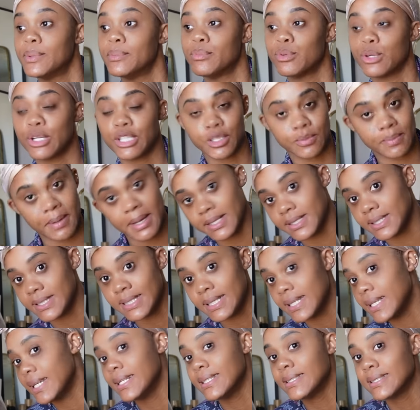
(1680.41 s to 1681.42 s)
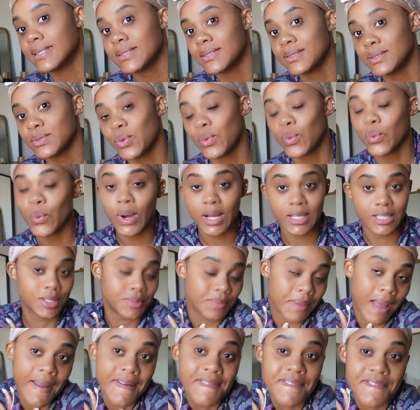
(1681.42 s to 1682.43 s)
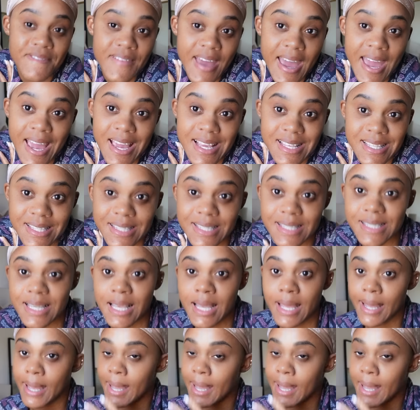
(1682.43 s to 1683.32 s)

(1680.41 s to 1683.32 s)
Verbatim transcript: brushed my teeth, washed my face,